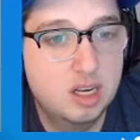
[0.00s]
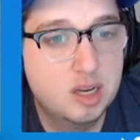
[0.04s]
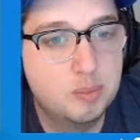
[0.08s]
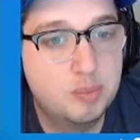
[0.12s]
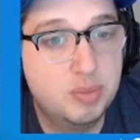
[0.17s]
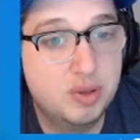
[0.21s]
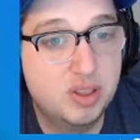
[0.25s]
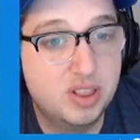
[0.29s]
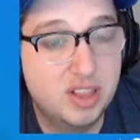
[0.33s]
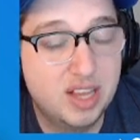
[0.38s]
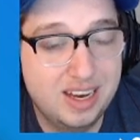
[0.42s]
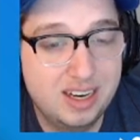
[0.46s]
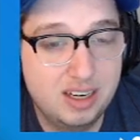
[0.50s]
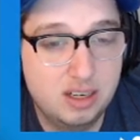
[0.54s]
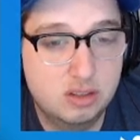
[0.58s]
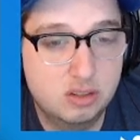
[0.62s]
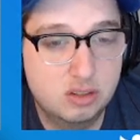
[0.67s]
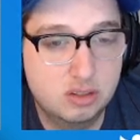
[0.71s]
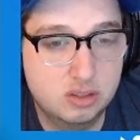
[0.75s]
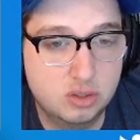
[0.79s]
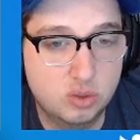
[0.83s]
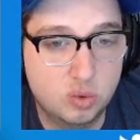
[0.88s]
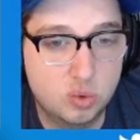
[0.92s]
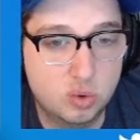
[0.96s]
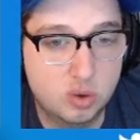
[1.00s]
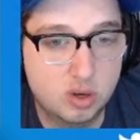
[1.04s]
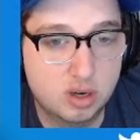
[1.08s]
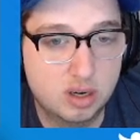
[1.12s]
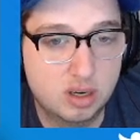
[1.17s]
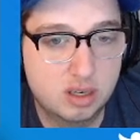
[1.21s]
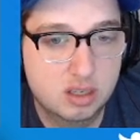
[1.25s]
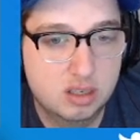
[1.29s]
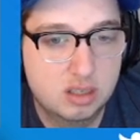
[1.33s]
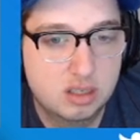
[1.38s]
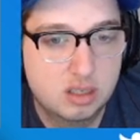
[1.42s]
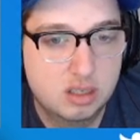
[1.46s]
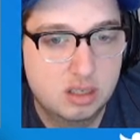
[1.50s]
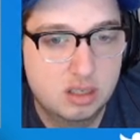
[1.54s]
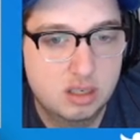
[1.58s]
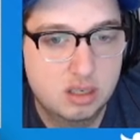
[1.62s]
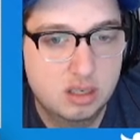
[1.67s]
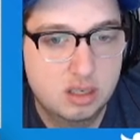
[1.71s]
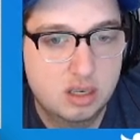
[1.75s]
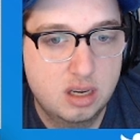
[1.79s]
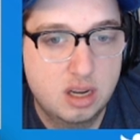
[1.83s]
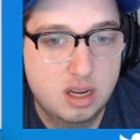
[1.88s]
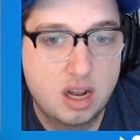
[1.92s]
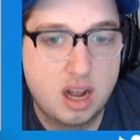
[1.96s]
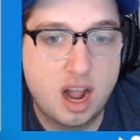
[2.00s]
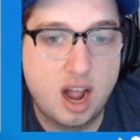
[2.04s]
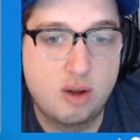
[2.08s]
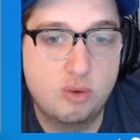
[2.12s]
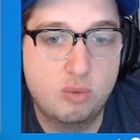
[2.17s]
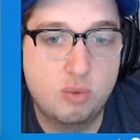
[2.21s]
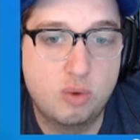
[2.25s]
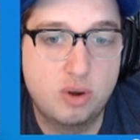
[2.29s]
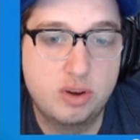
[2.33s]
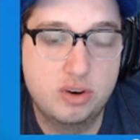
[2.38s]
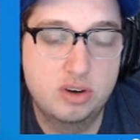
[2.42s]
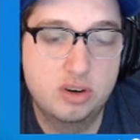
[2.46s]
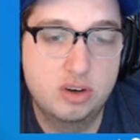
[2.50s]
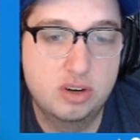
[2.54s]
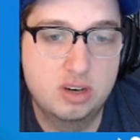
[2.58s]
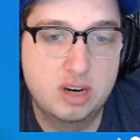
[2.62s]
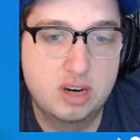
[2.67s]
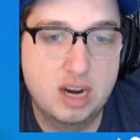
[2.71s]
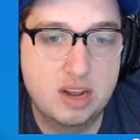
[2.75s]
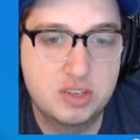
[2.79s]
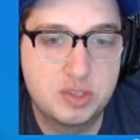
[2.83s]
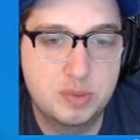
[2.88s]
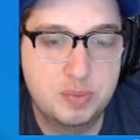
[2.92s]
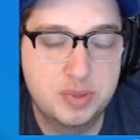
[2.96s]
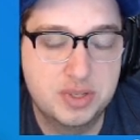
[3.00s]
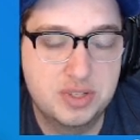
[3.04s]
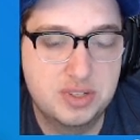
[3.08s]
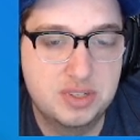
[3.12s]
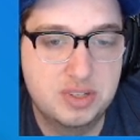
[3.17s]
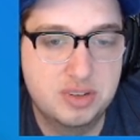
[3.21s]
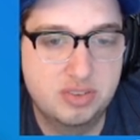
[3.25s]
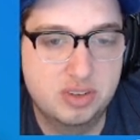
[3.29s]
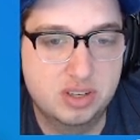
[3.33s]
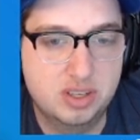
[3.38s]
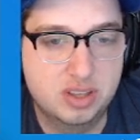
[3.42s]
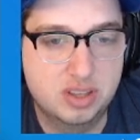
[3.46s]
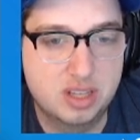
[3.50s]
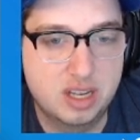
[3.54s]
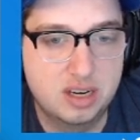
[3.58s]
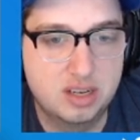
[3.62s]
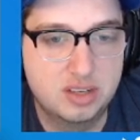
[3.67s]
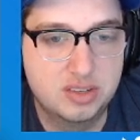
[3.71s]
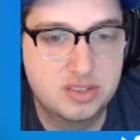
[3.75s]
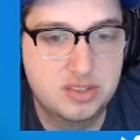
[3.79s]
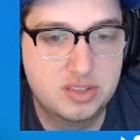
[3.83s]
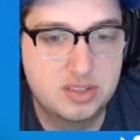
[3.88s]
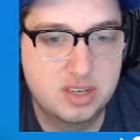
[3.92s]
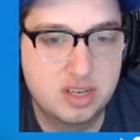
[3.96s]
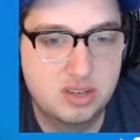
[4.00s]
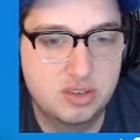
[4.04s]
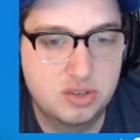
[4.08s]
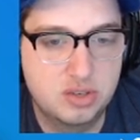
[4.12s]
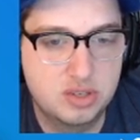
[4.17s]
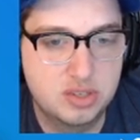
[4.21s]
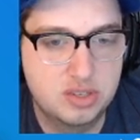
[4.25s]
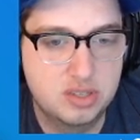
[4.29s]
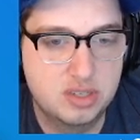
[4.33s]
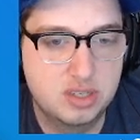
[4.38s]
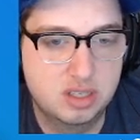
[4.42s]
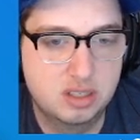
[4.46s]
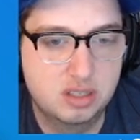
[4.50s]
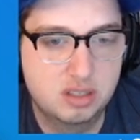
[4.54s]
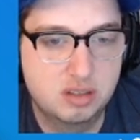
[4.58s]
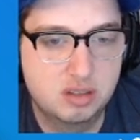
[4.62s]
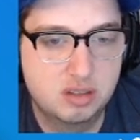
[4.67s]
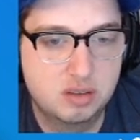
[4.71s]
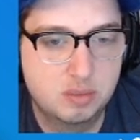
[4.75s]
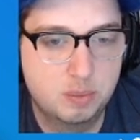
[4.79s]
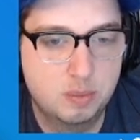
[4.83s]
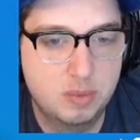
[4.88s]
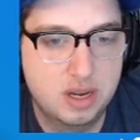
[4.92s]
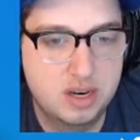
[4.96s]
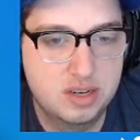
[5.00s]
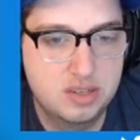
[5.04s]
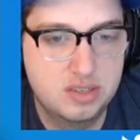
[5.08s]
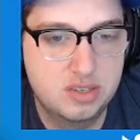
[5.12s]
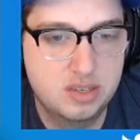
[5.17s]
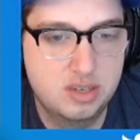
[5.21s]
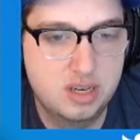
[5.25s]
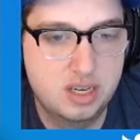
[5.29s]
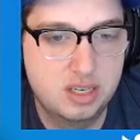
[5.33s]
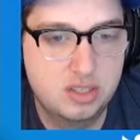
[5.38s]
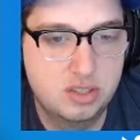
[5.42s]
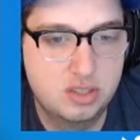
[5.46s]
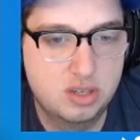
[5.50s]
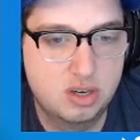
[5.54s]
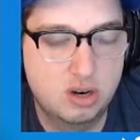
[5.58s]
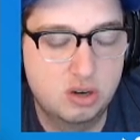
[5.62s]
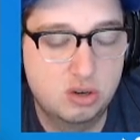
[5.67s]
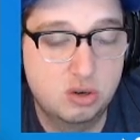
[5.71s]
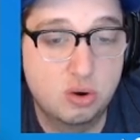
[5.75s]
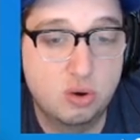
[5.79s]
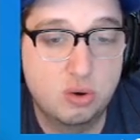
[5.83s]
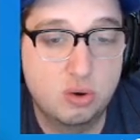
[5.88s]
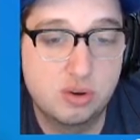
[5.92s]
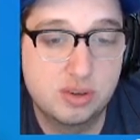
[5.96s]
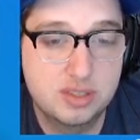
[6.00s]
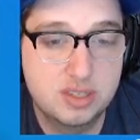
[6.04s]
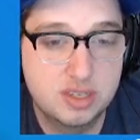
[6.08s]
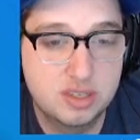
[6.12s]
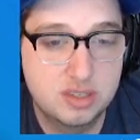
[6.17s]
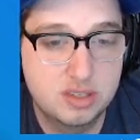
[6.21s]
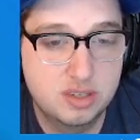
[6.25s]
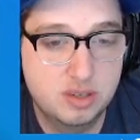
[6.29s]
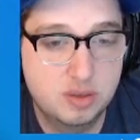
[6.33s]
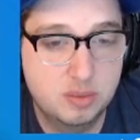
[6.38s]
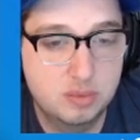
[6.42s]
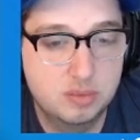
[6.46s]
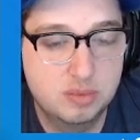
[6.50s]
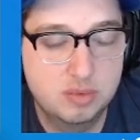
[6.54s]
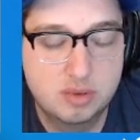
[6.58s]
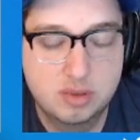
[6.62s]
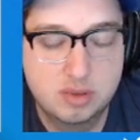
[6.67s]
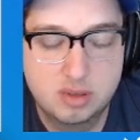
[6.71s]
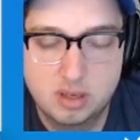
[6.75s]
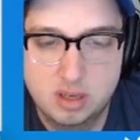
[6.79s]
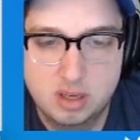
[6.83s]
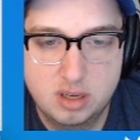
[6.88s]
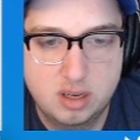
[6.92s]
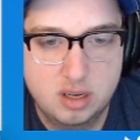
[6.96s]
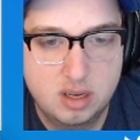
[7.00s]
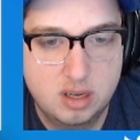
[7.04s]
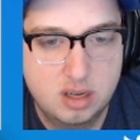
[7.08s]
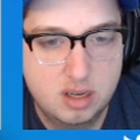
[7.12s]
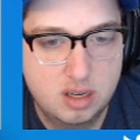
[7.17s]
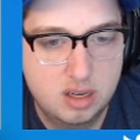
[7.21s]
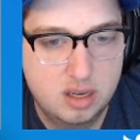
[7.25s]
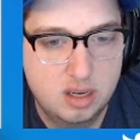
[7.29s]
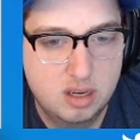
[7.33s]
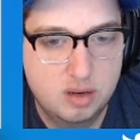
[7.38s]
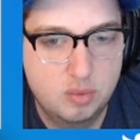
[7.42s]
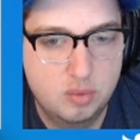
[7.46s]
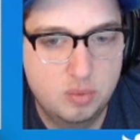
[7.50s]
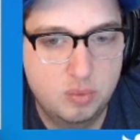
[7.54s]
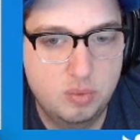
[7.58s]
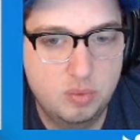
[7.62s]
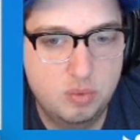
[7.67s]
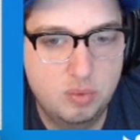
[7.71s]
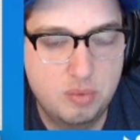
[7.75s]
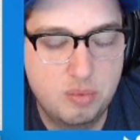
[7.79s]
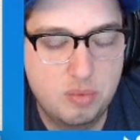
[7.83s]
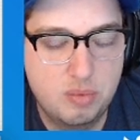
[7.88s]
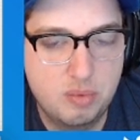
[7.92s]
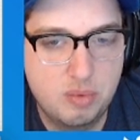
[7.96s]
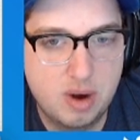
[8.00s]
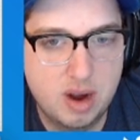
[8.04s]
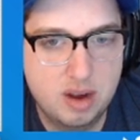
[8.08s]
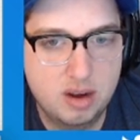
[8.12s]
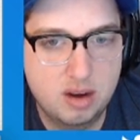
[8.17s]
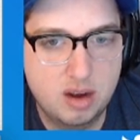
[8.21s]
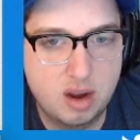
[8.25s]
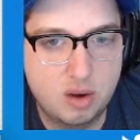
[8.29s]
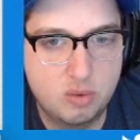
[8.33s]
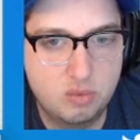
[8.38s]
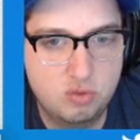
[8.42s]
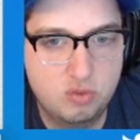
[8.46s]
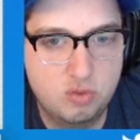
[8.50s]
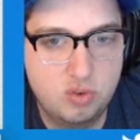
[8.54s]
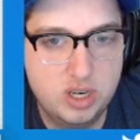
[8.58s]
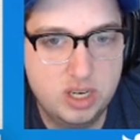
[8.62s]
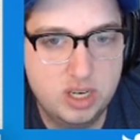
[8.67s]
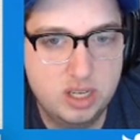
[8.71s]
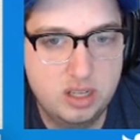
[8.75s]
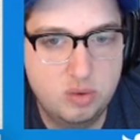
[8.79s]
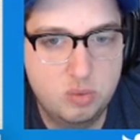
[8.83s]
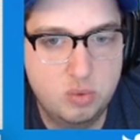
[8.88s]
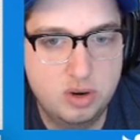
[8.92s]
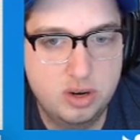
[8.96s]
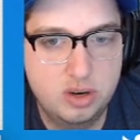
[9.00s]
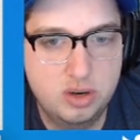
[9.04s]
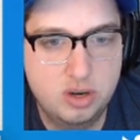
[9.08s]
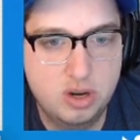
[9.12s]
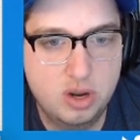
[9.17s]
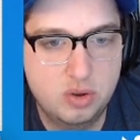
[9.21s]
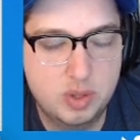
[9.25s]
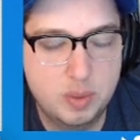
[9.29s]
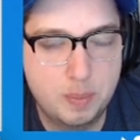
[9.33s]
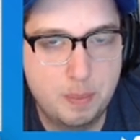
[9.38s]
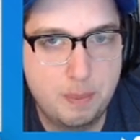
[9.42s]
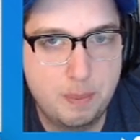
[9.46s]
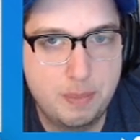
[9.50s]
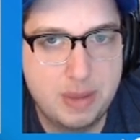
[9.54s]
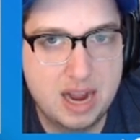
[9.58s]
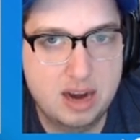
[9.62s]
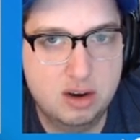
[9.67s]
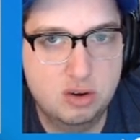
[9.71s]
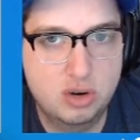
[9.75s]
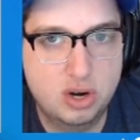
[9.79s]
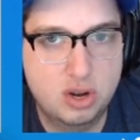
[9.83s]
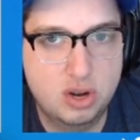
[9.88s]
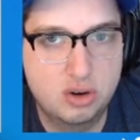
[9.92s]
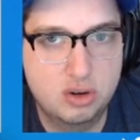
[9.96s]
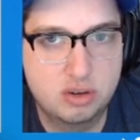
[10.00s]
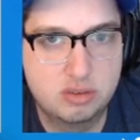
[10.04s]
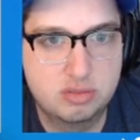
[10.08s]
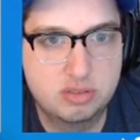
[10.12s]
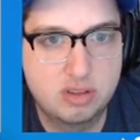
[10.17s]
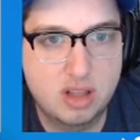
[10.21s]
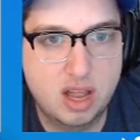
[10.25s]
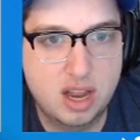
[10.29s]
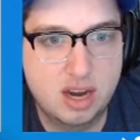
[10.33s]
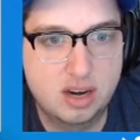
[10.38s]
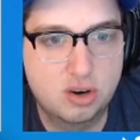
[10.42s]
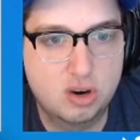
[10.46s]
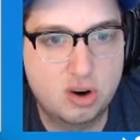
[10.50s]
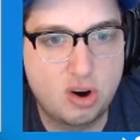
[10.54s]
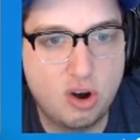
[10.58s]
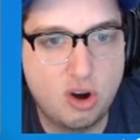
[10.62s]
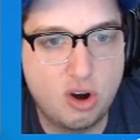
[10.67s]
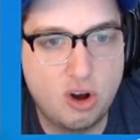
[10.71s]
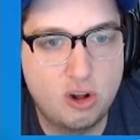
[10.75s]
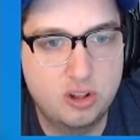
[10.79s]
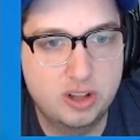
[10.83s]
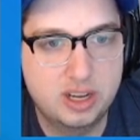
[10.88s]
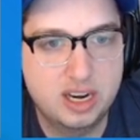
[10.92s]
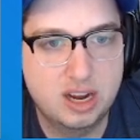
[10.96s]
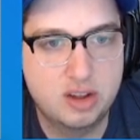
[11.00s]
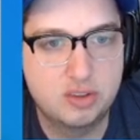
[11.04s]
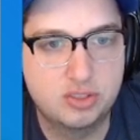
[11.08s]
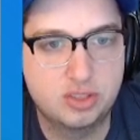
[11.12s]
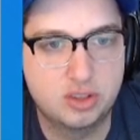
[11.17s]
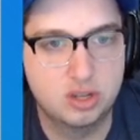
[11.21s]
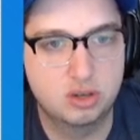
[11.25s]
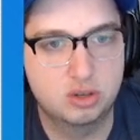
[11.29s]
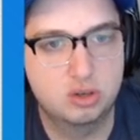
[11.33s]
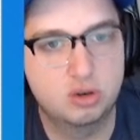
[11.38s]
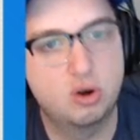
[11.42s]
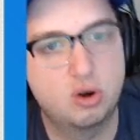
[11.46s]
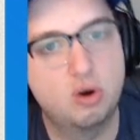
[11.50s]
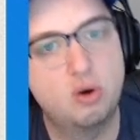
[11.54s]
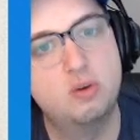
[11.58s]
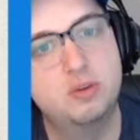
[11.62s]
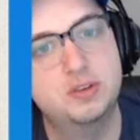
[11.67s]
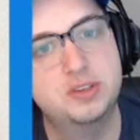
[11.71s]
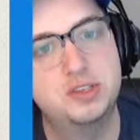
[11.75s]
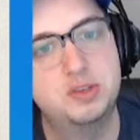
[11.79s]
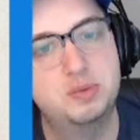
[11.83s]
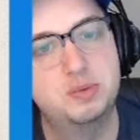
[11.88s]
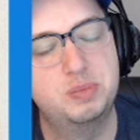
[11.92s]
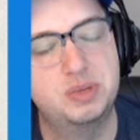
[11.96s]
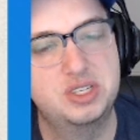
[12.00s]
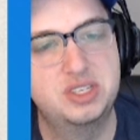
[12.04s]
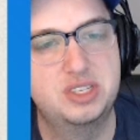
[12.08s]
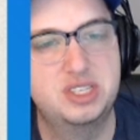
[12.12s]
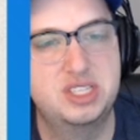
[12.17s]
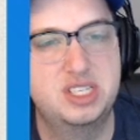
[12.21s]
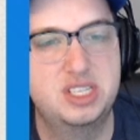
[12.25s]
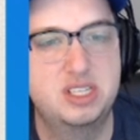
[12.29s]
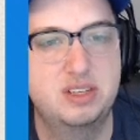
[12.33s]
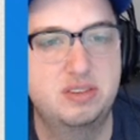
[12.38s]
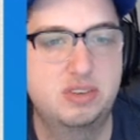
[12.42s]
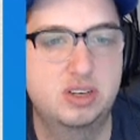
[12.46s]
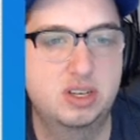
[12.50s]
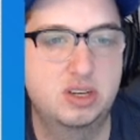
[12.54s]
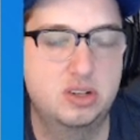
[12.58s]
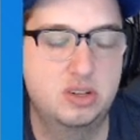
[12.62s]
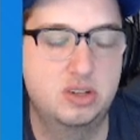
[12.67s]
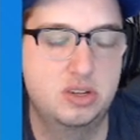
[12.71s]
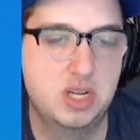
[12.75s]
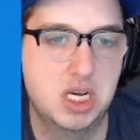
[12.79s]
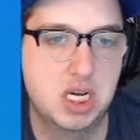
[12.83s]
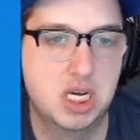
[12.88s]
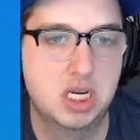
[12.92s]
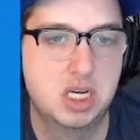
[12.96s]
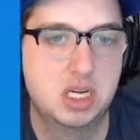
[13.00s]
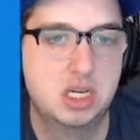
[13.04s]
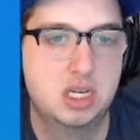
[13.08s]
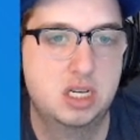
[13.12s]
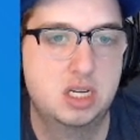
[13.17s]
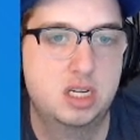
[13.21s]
Blank lore. I wonder how specific that is. Interesting. Medicine, nature, occultism. I really want to know the background of like calling out the occult specifically.